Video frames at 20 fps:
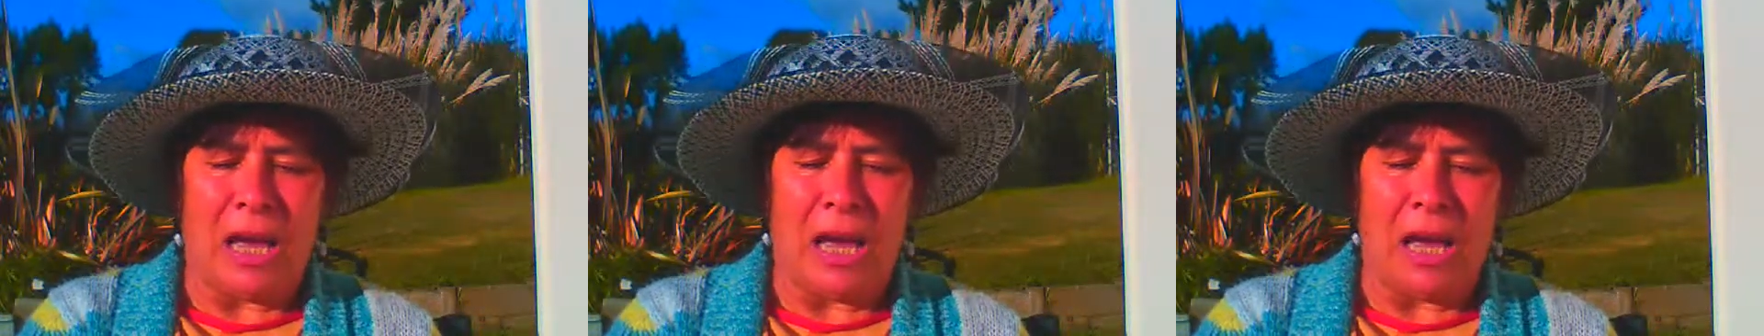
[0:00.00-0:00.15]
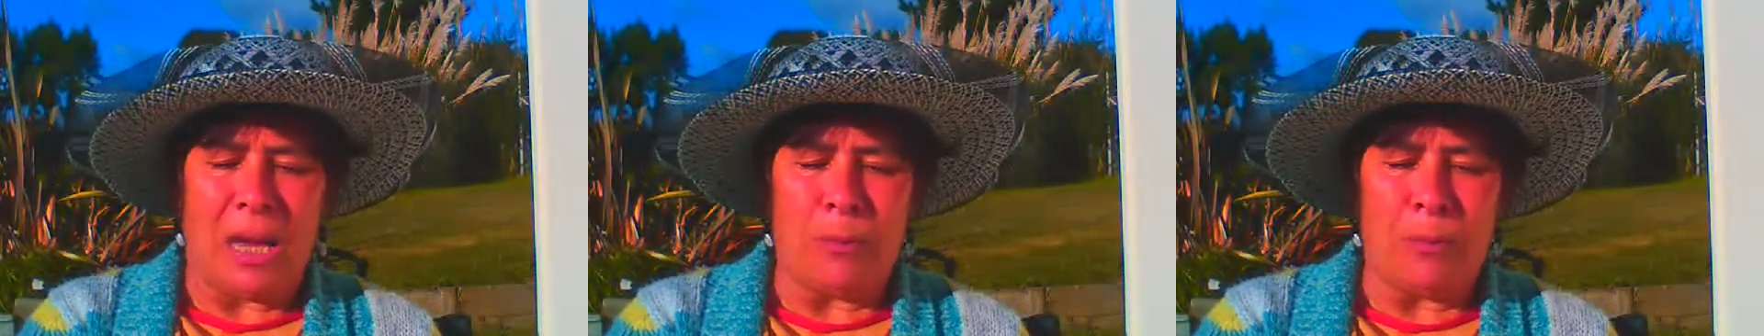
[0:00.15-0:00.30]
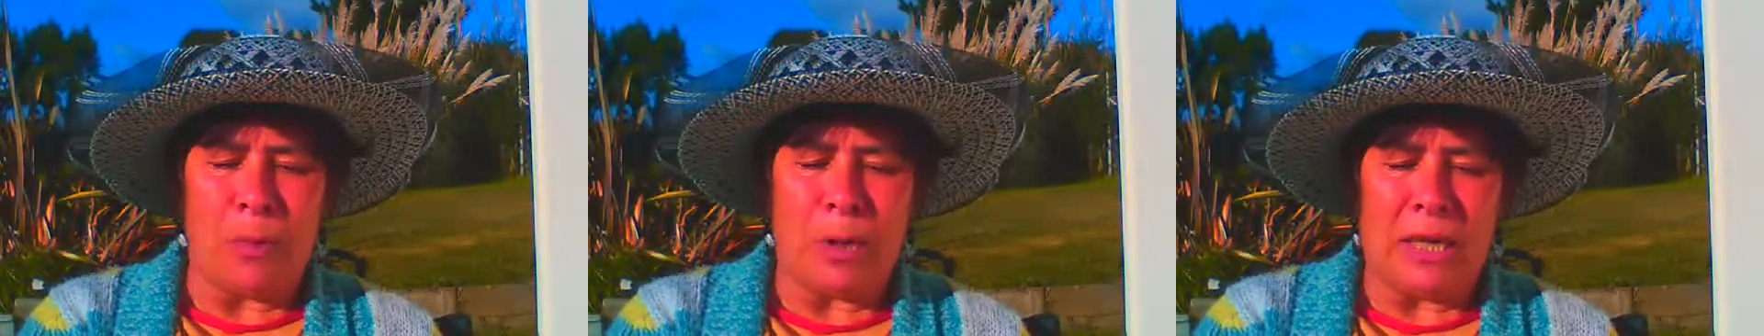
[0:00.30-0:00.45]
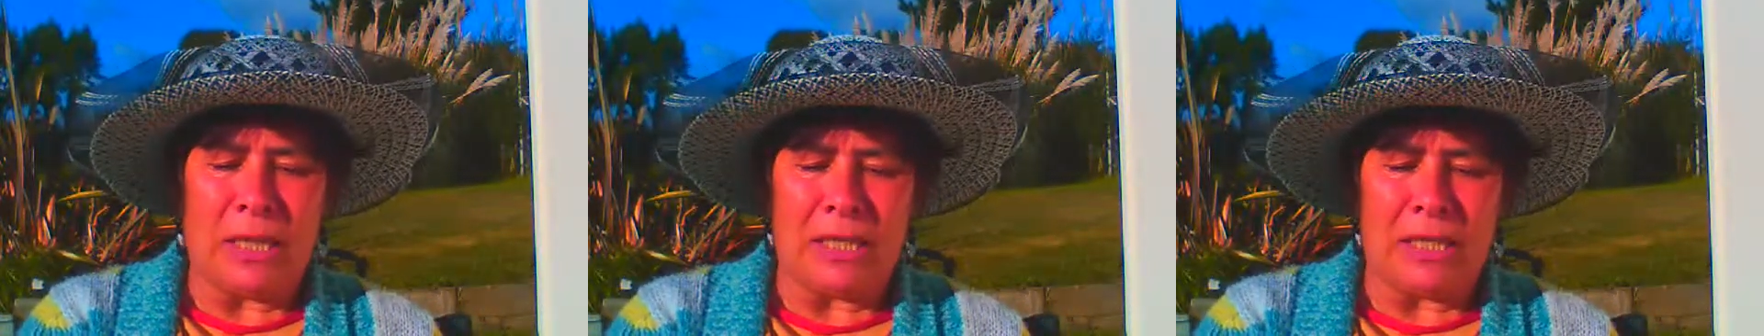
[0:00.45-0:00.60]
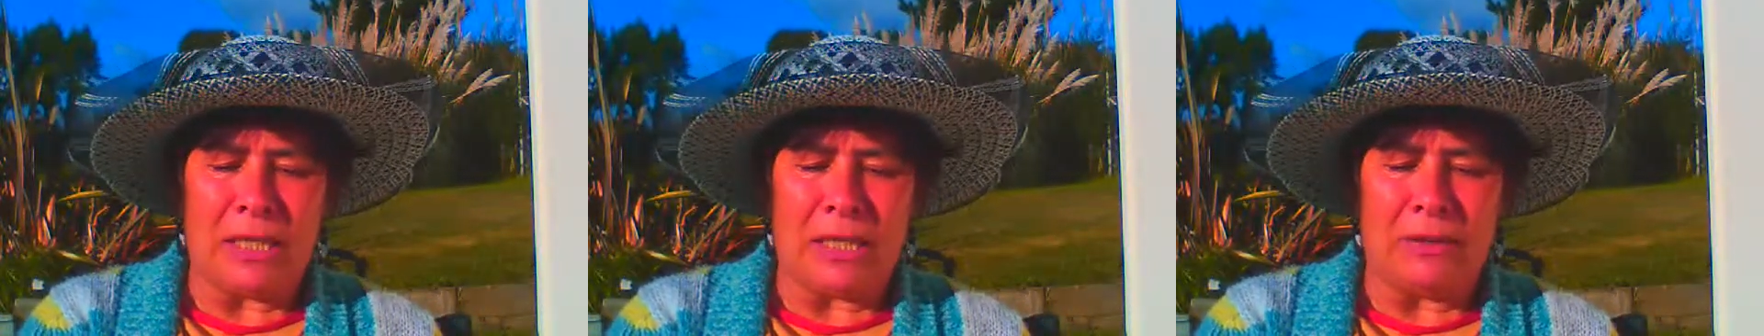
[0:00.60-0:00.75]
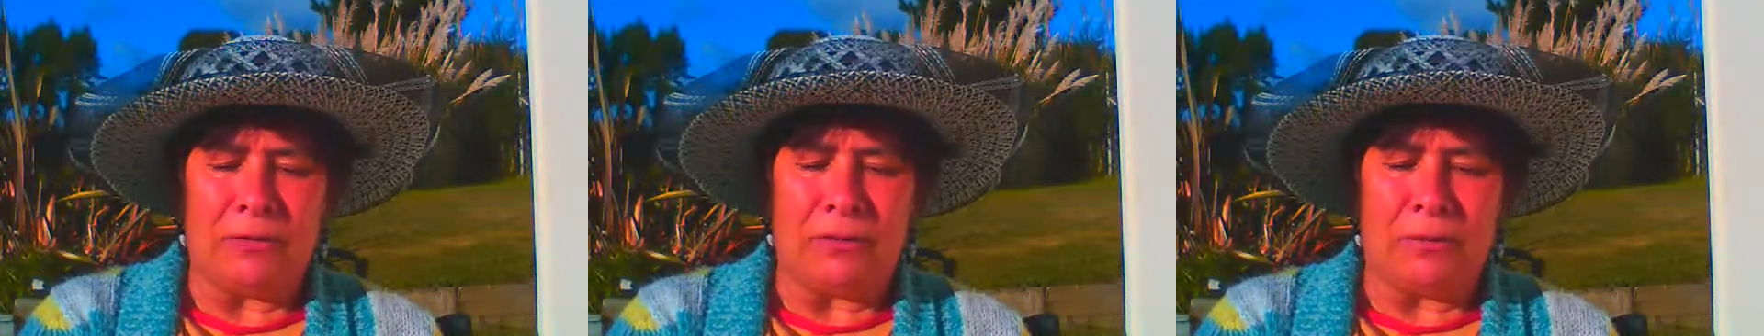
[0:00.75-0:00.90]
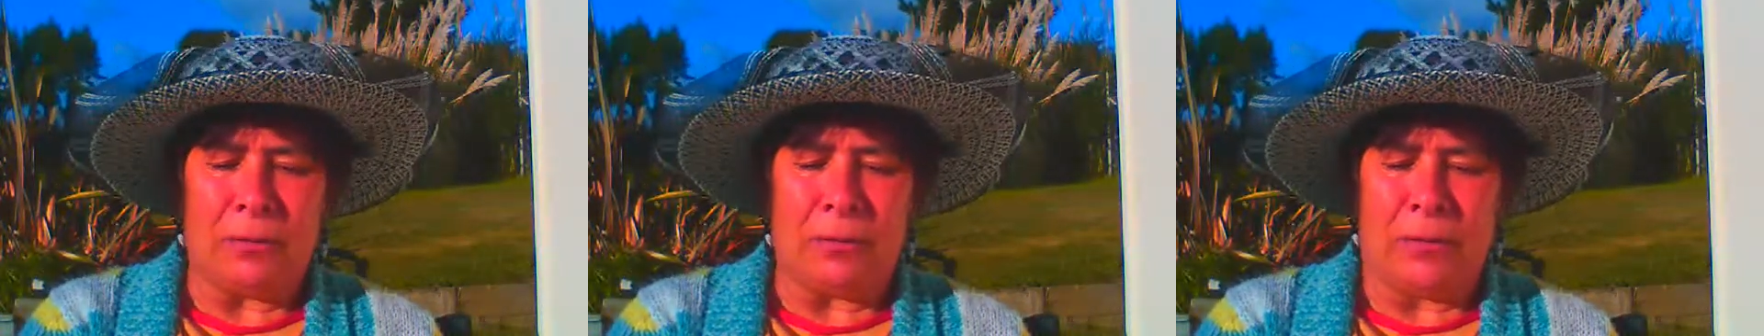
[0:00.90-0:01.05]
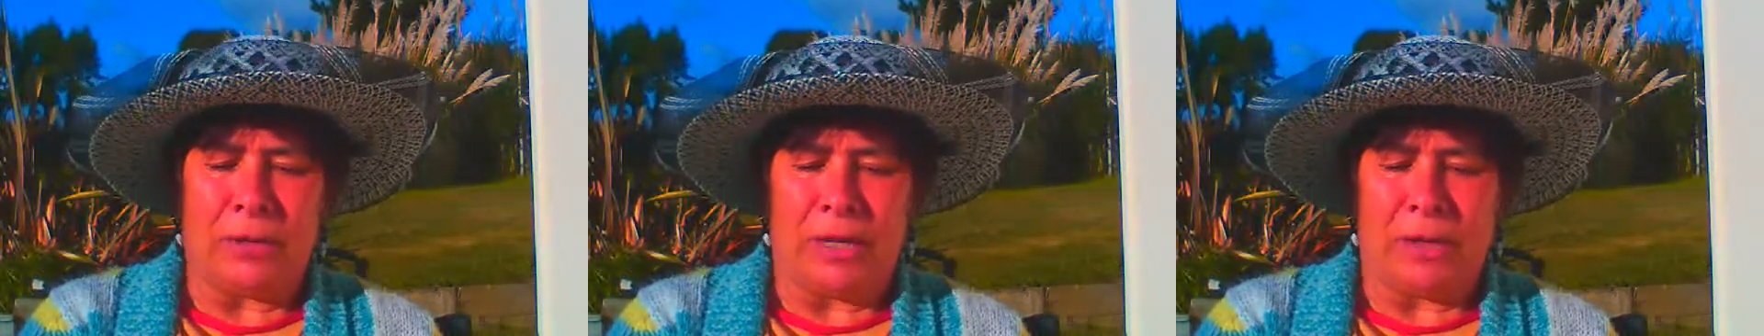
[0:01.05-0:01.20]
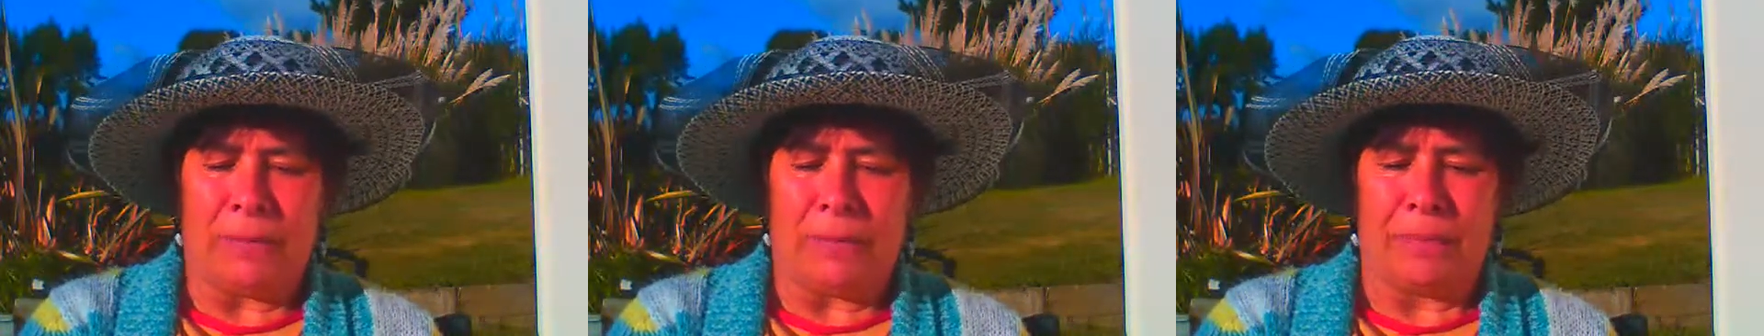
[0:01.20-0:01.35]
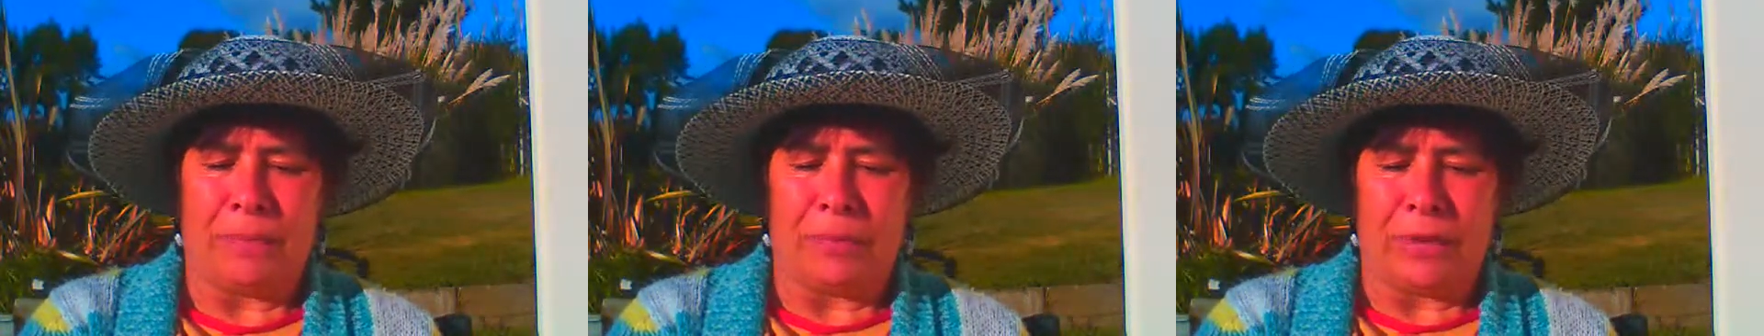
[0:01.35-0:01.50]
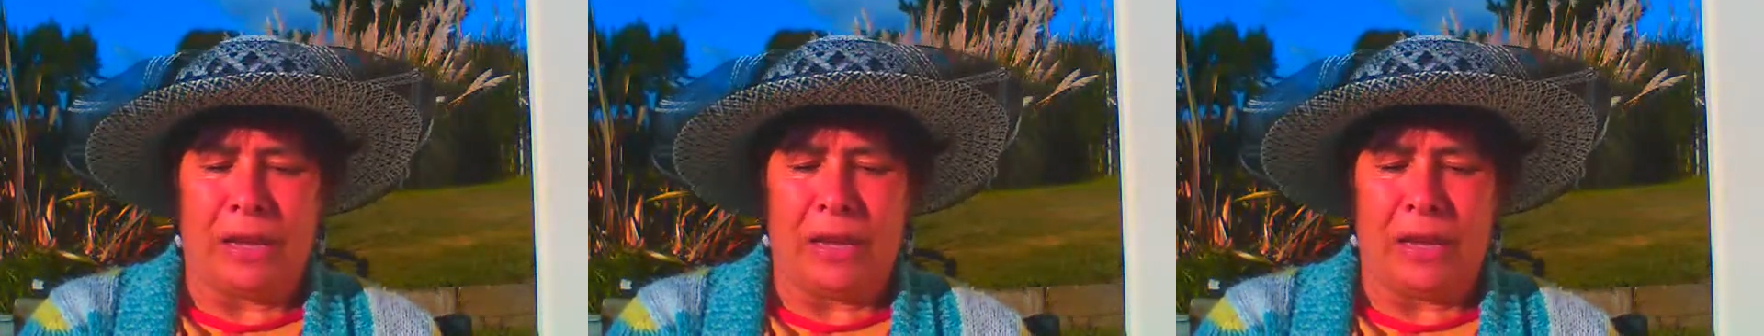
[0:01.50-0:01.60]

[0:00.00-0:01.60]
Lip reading: I am waiting for them."